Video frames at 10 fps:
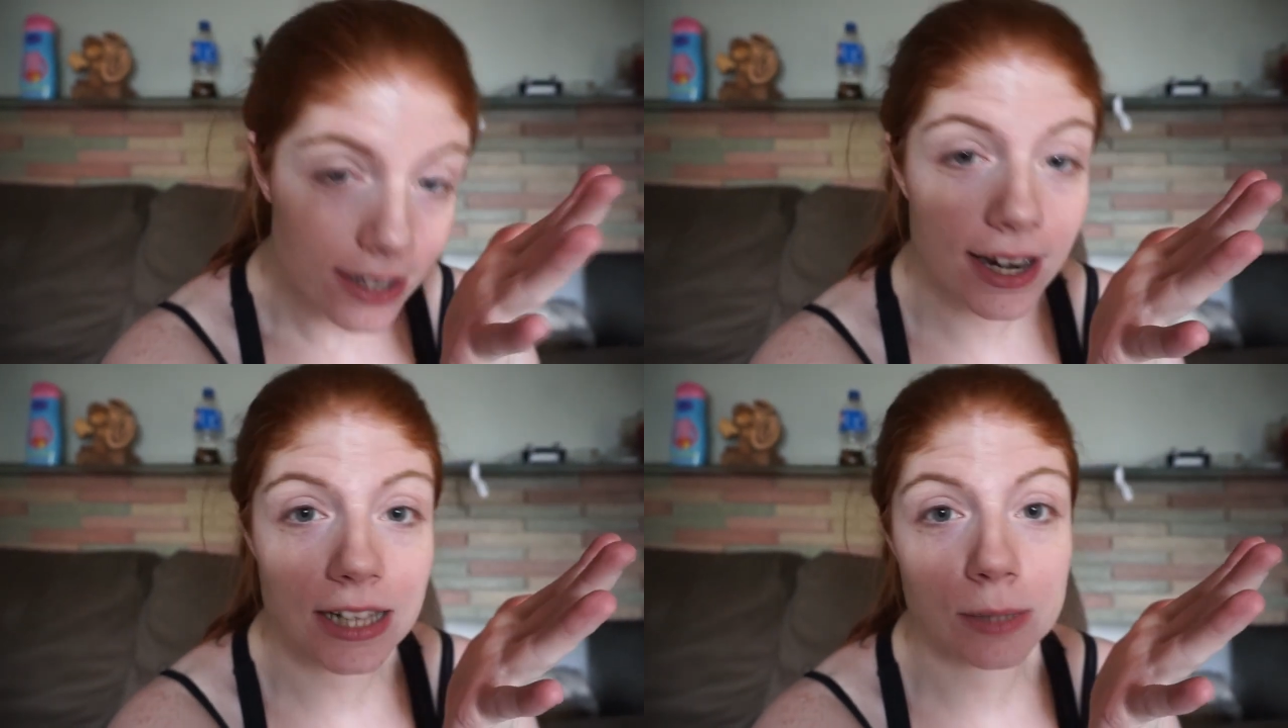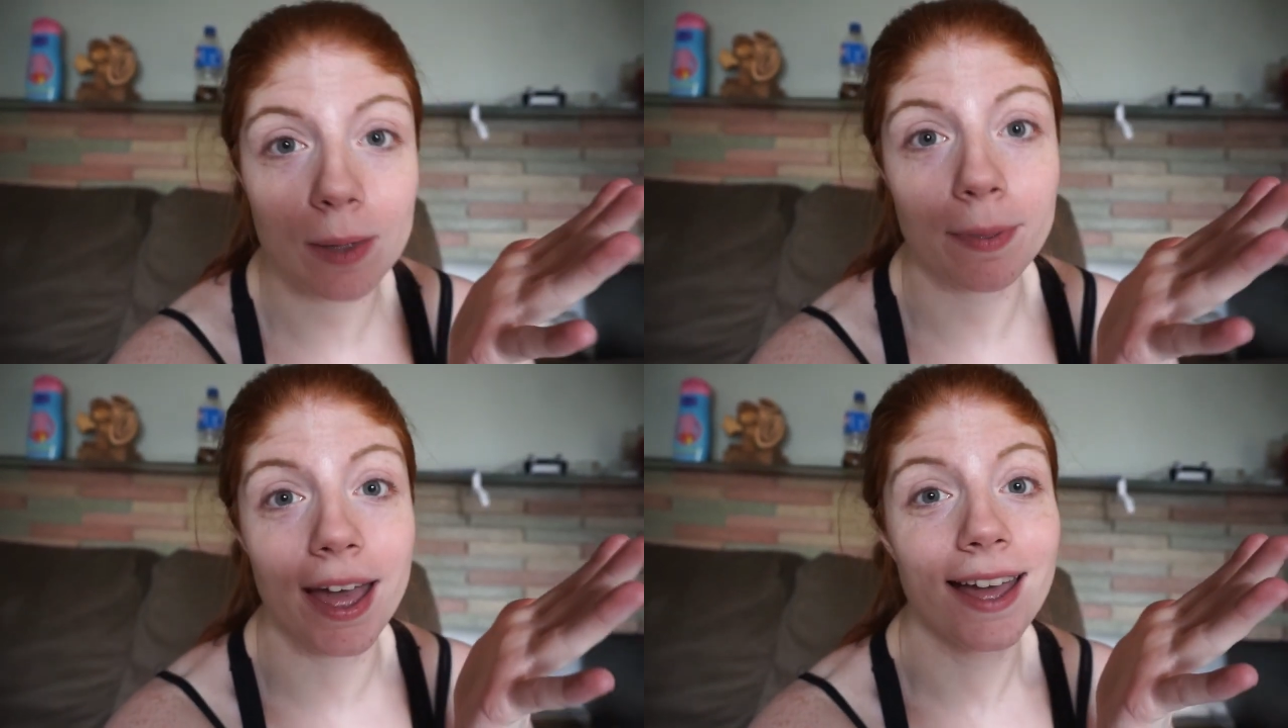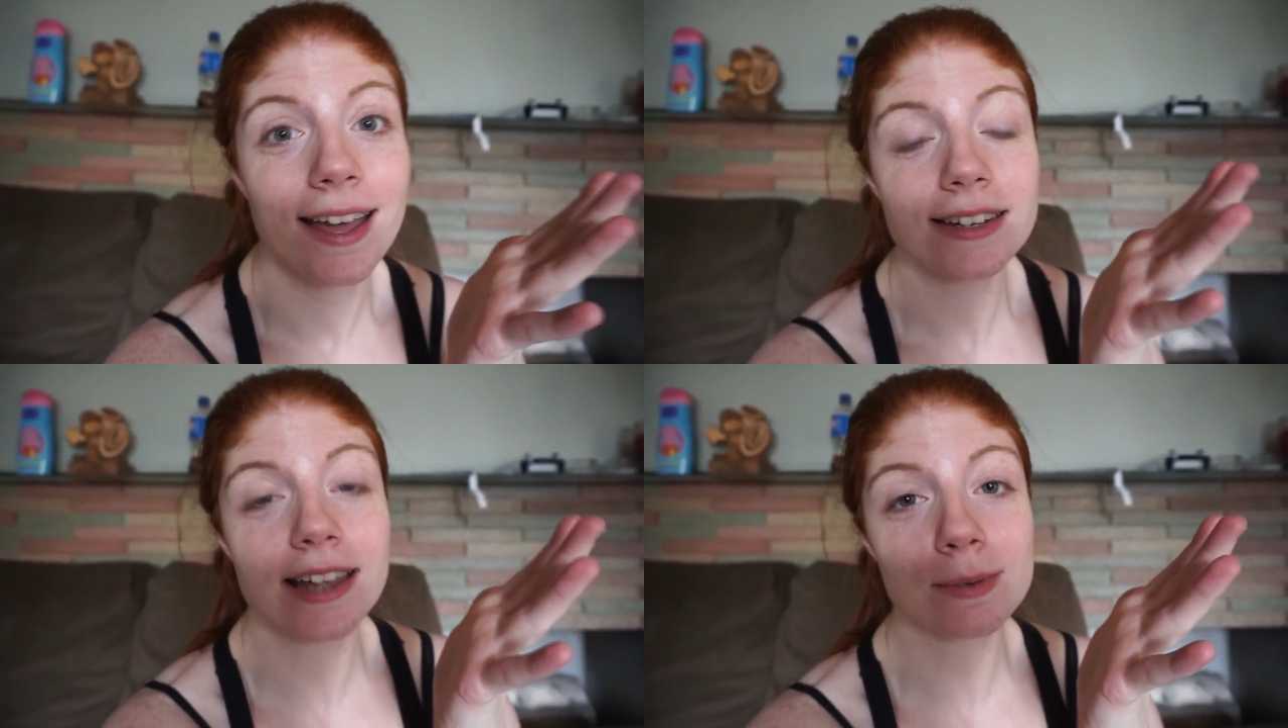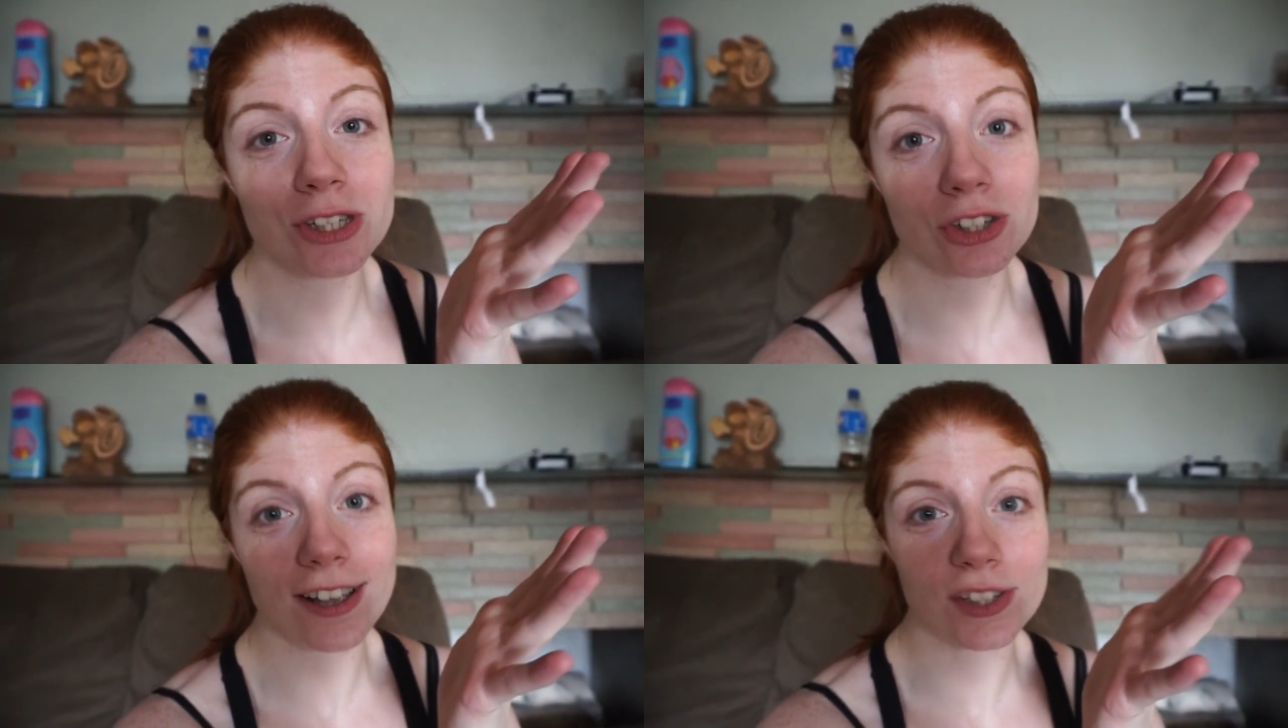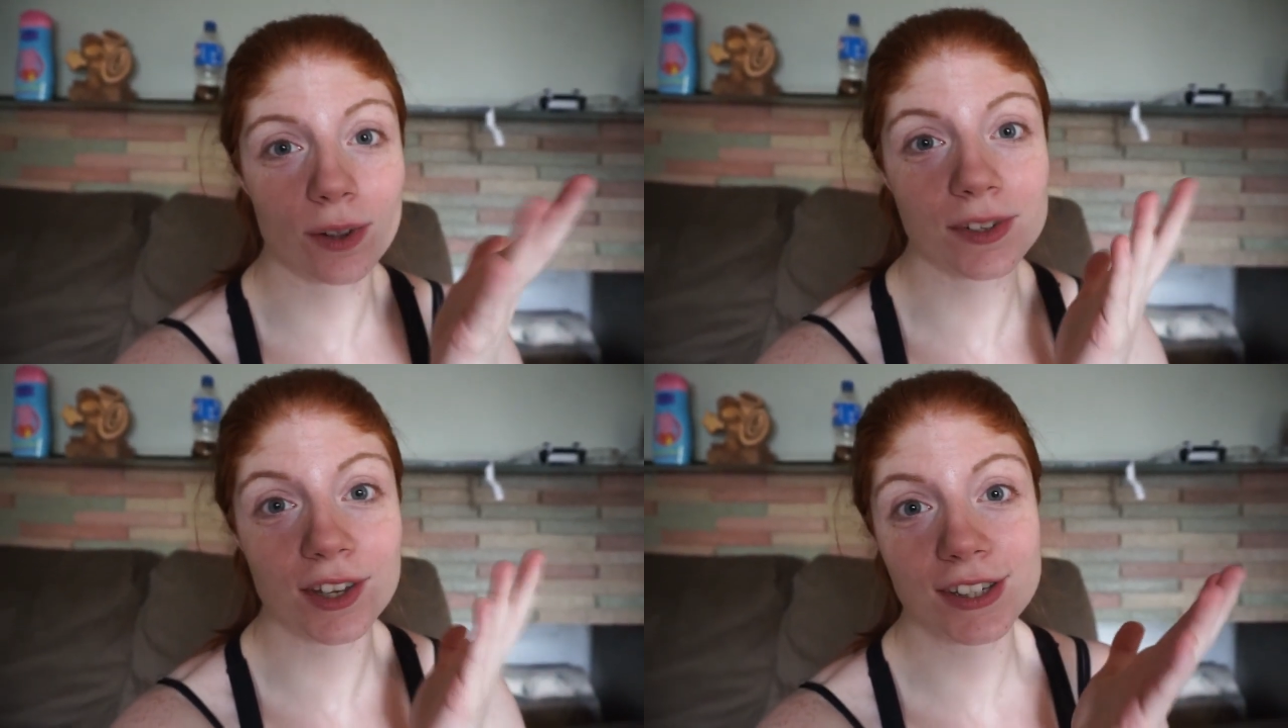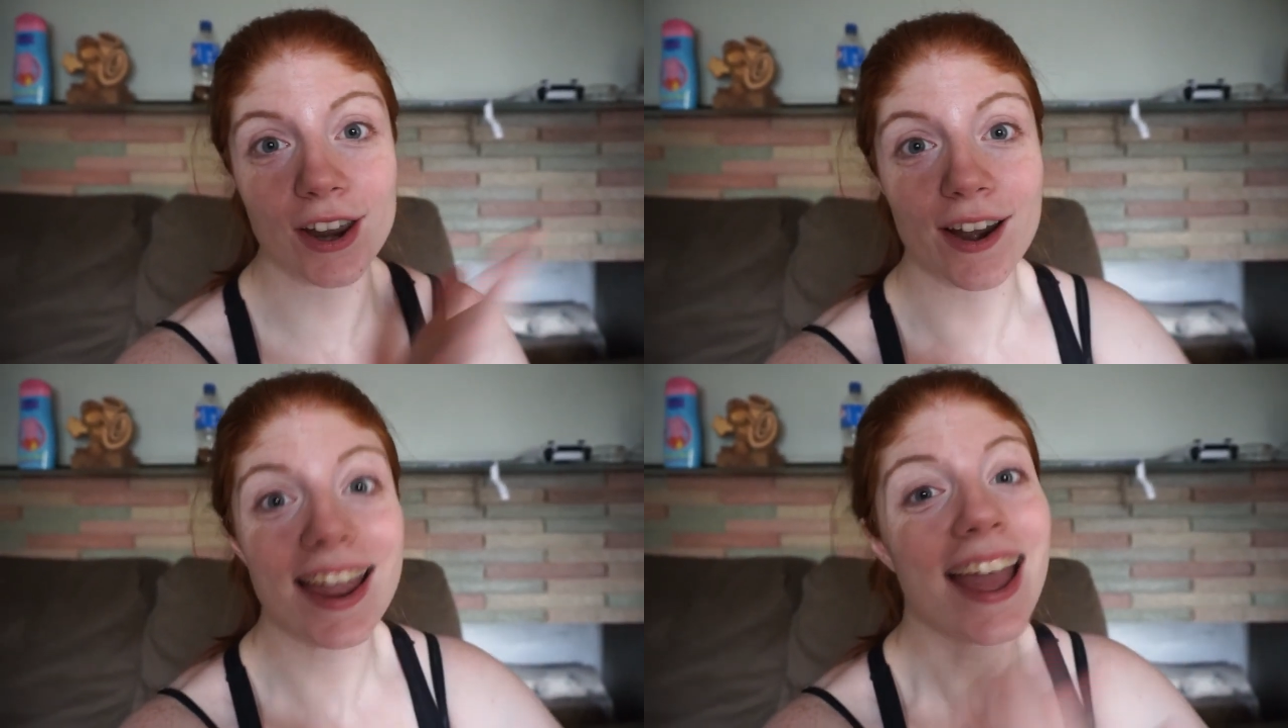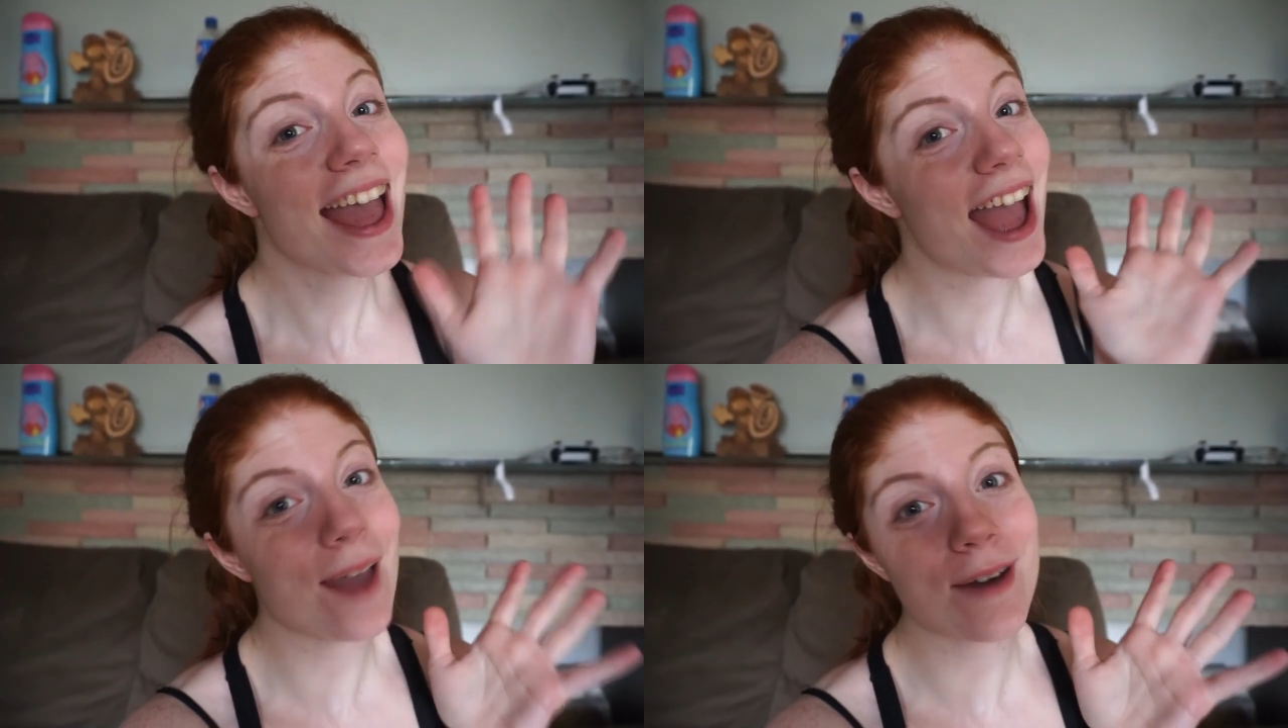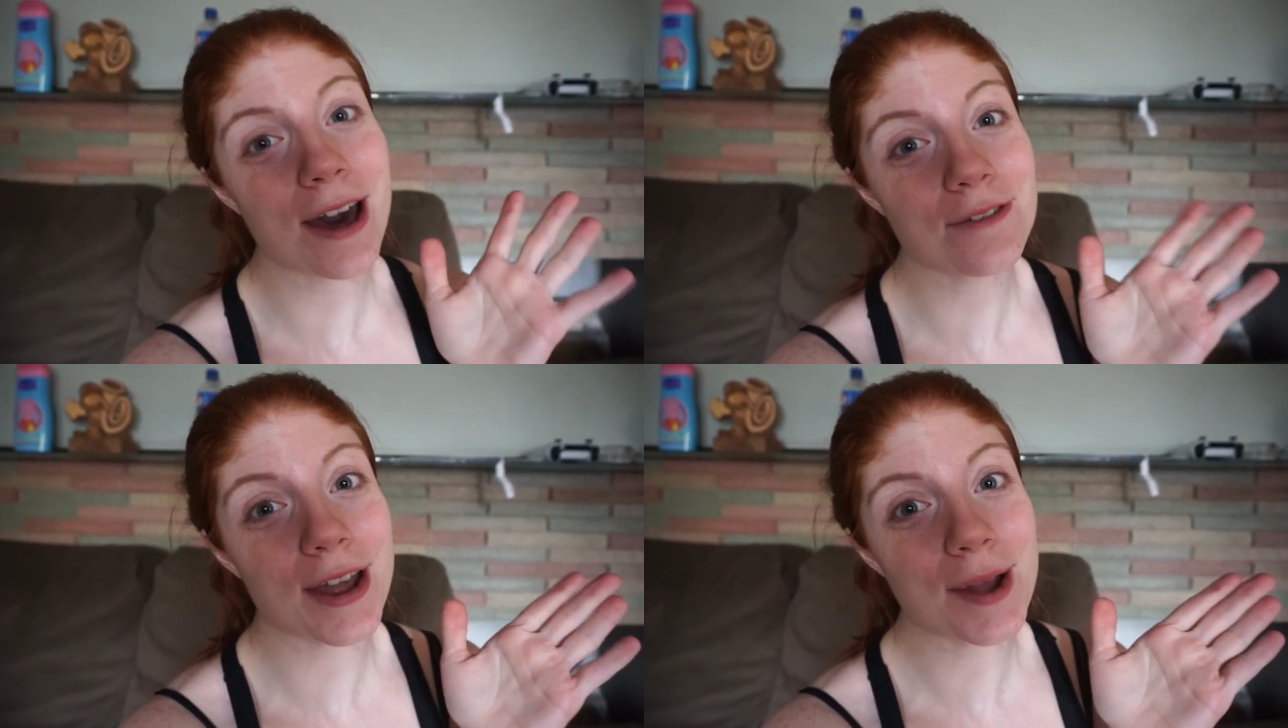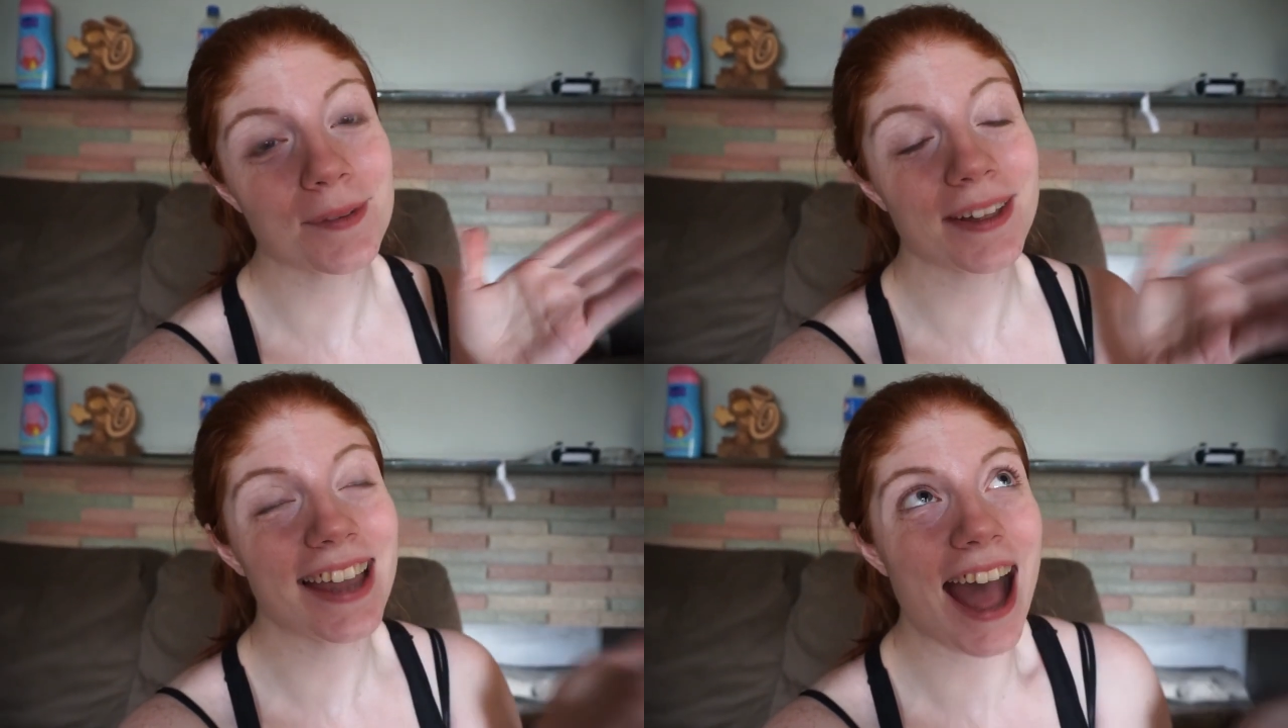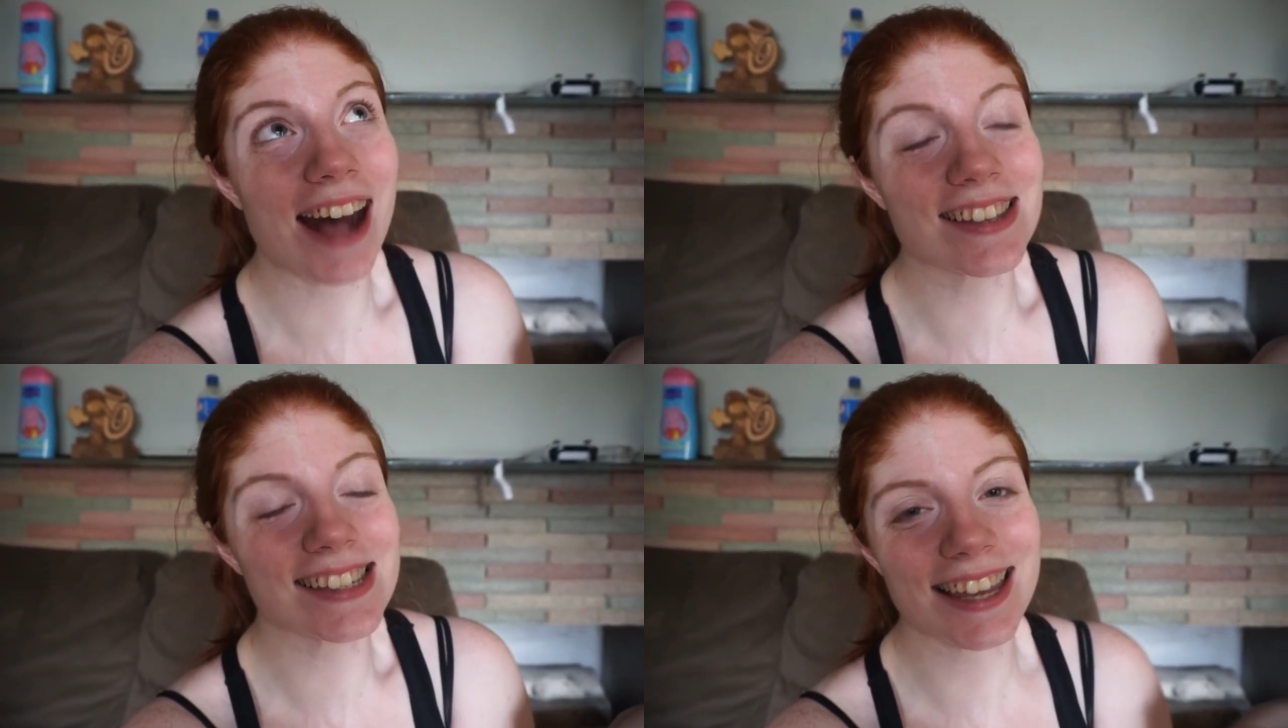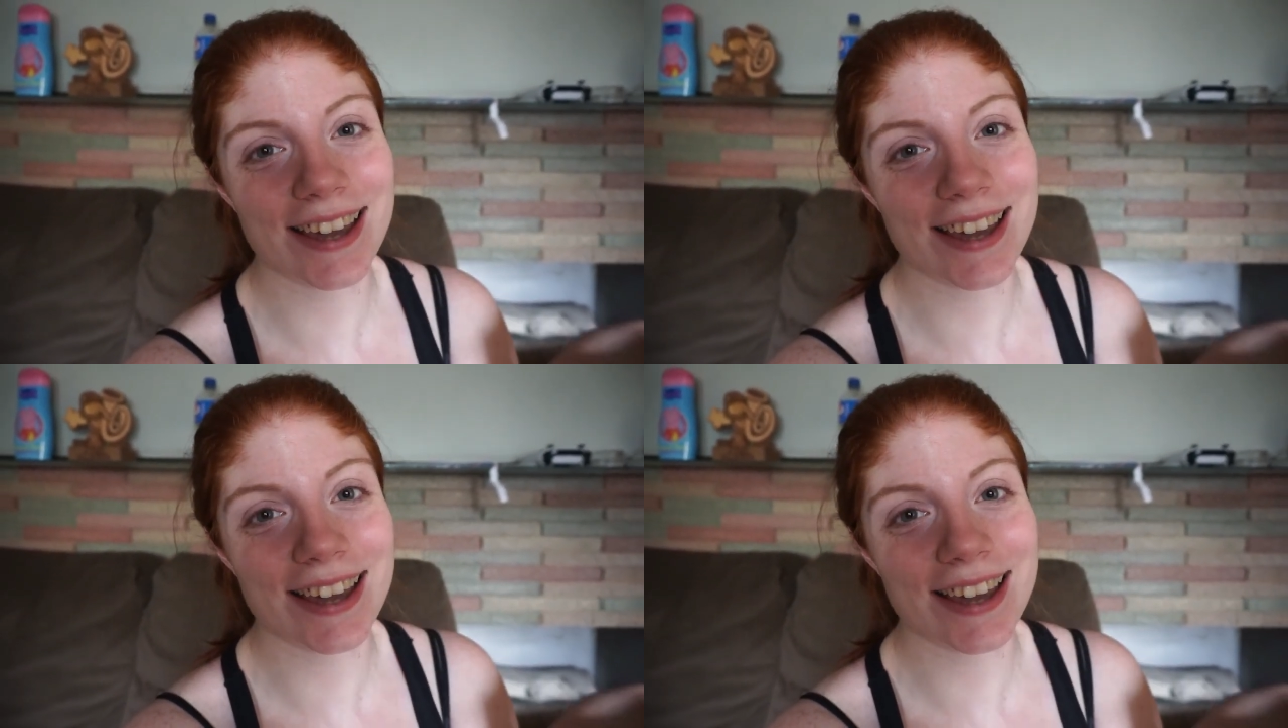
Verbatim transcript: Today's been stressful. I'm so sorry. Hey, Mountain Family, how's it